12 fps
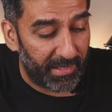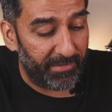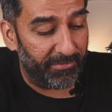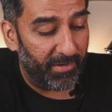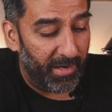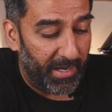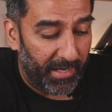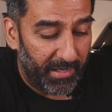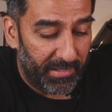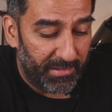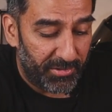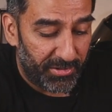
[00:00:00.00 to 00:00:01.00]
if I
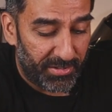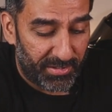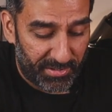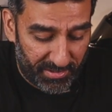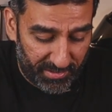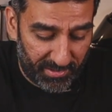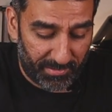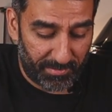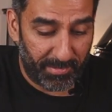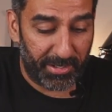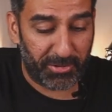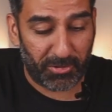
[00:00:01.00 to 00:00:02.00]
can just
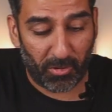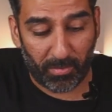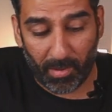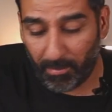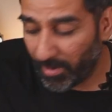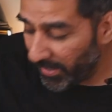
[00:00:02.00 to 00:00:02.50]
make sure my